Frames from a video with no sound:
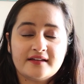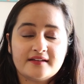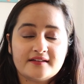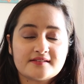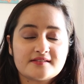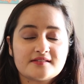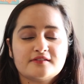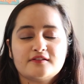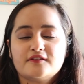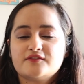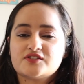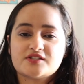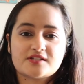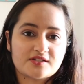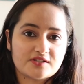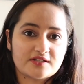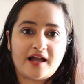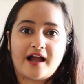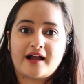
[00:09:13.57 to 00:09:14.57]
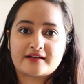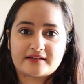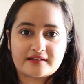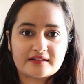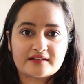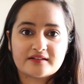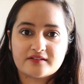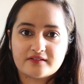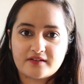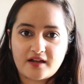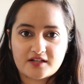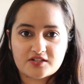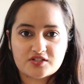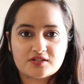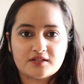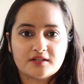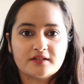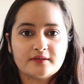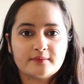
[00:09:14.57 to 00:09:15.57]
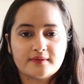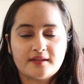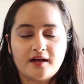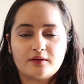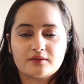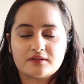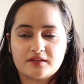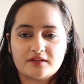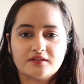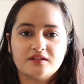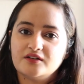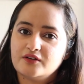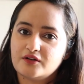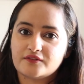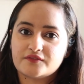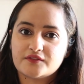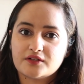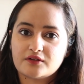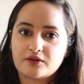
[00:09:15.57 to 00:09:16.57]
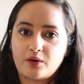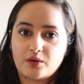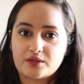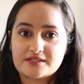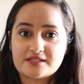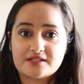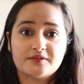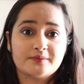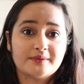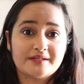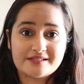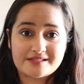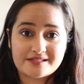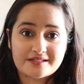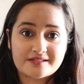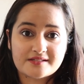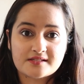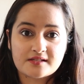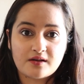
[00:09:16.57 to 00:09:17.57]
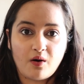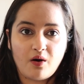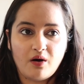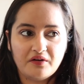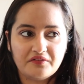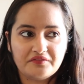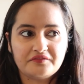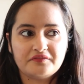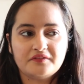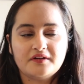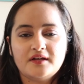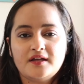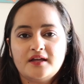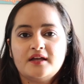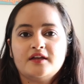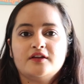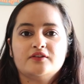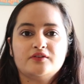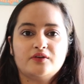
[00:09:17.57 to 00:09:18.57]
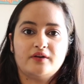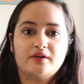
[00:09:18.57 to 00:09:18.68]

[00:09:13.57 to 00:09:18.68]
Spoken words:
instead of just reacting irrationally without thinking of the consequences of your